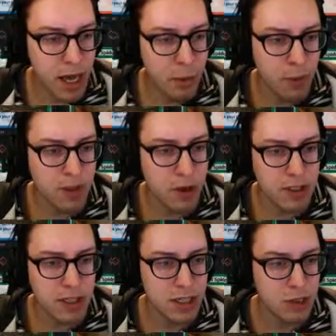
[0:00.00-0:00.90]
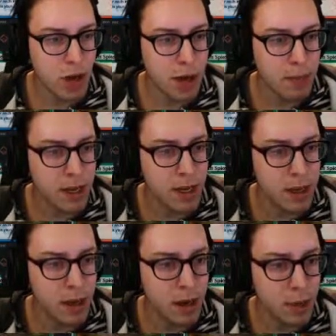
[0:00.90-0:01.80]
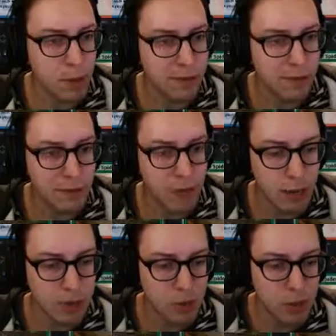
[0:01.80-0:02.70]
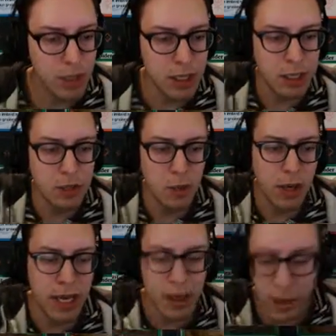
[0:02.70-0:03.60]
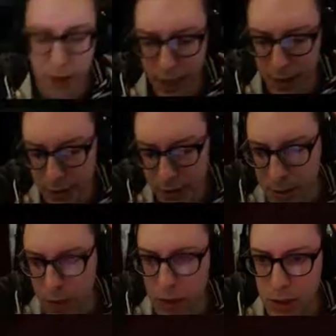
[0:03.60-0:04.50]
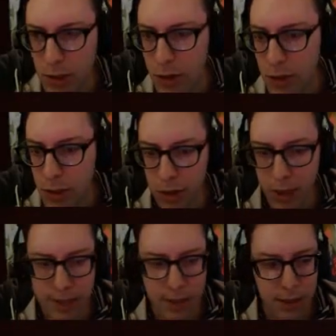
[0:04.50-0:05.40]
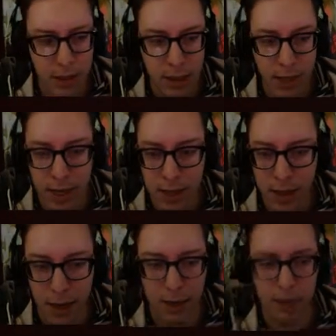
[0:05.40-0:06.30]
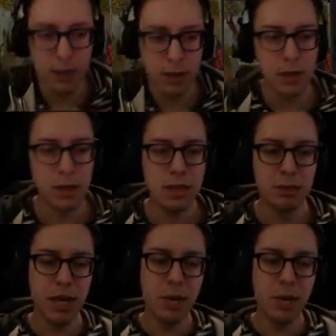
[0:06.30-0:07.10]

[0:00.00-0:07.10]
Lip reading: with our 6-drop and a bunch of 5-drops, we do want to hit our lands. So let's get in there. Let's play.